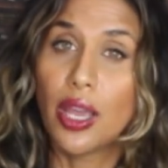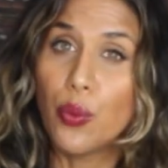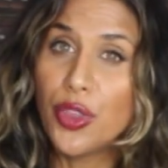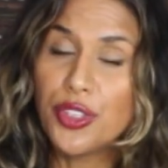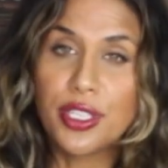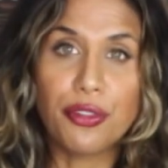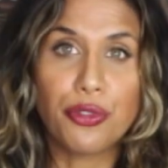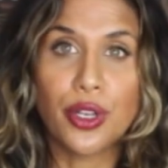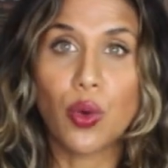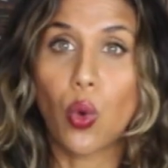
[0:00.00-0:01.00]
with
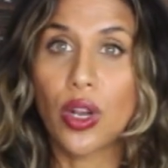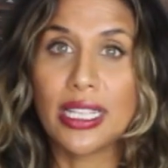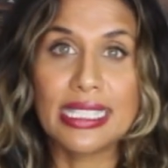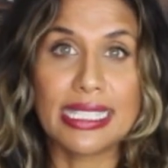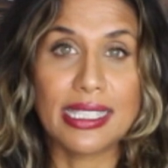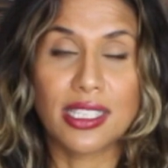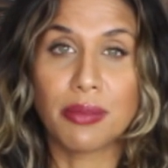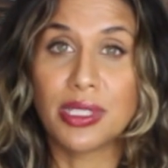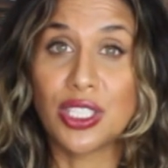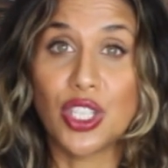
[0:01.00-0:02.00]
different organ
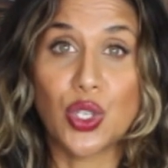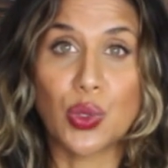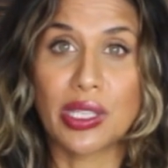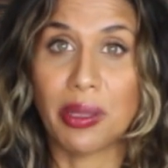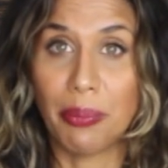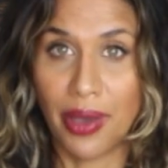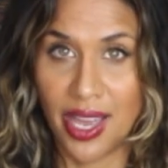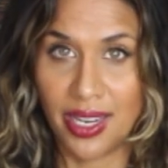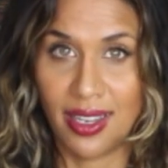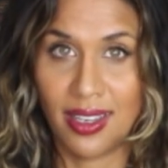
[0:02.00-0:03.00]
systems and tissues in the
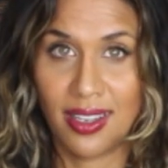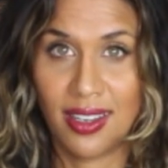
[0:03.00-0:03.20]
body.